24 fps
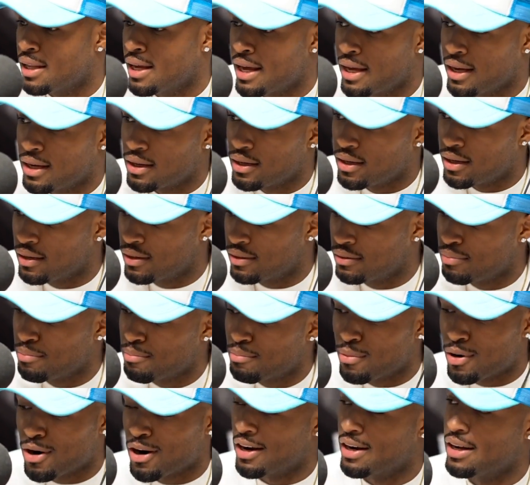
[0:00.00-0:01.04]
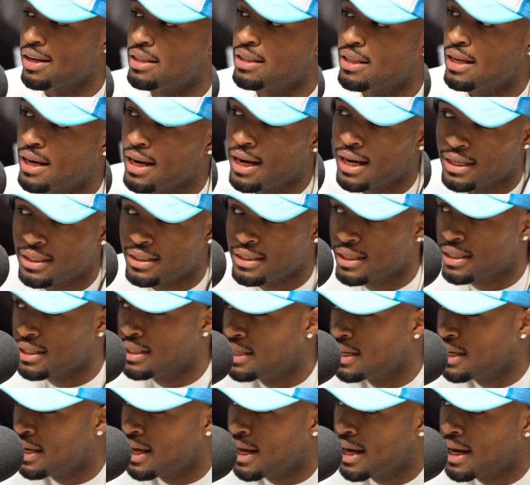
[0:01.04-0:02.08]
like a market that I did
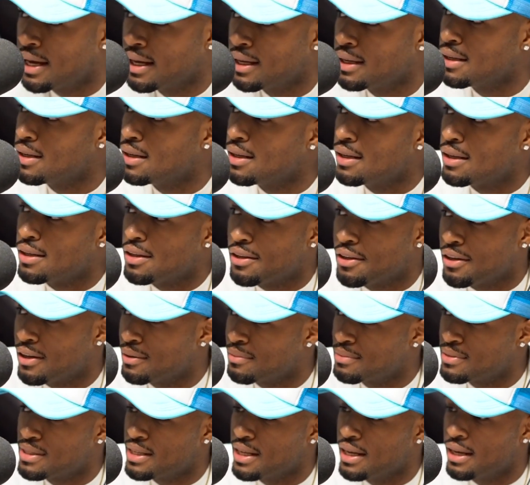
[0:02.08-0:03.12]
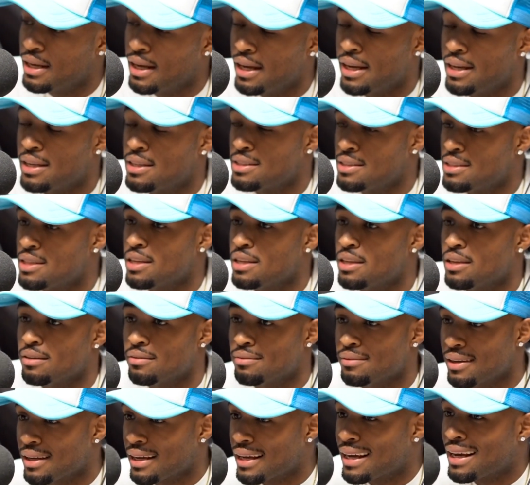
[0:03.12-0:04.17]
not you know what I'm saying, I ain't see
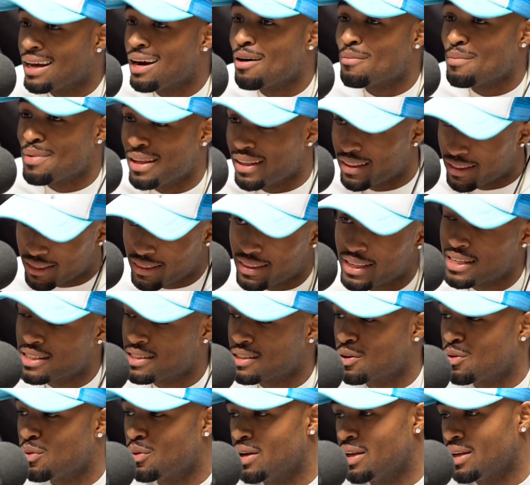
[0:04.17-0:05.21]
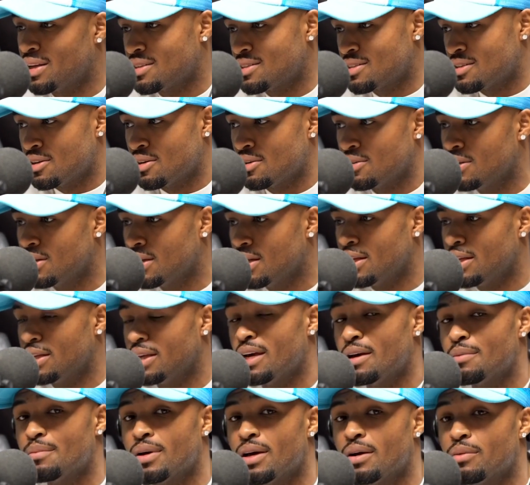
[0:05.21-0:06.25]
coming this quick. So
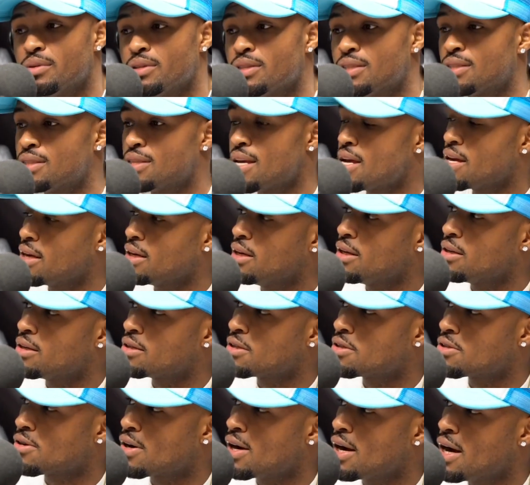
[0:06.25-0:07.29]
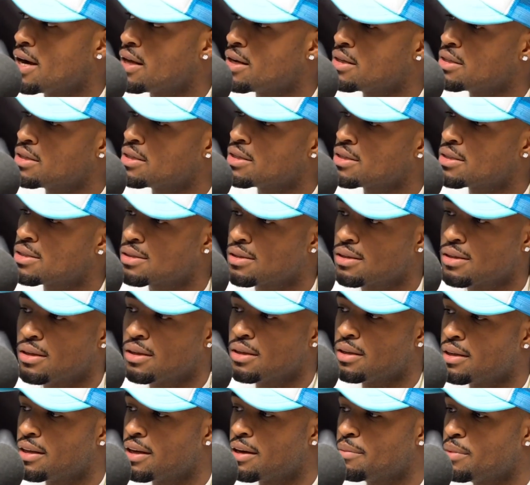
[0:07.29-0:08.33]
yeah, man, we just taking it in stride and just, you
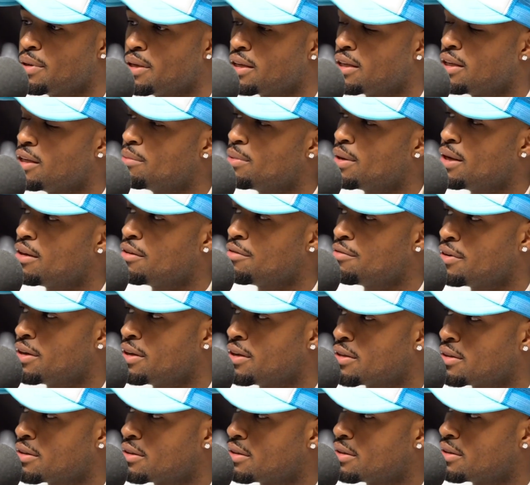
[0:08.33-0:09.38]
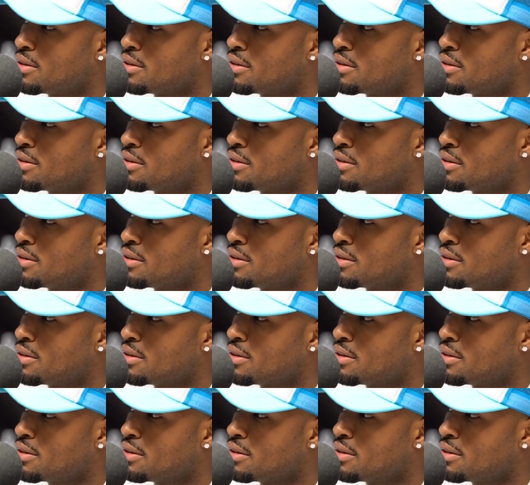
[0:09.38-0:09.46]
know I mean, keep elevating.